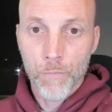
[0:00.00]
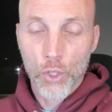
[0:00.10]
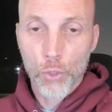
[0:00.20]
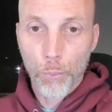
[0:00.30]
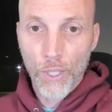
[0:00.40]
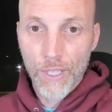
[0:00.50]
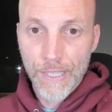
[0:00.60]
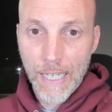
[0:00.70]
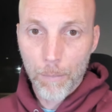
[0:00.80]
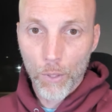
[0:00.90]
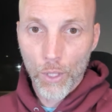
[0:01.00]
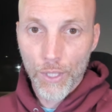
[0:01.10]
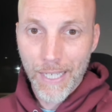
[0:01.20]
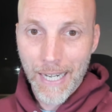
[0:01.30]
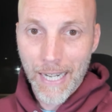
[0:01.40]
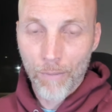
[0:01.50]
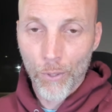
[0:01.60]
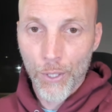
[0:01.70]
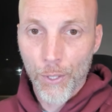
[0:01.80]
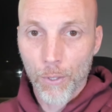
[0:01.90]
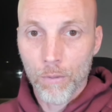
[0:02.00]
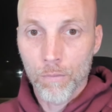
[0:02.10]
sprinkling that blood every year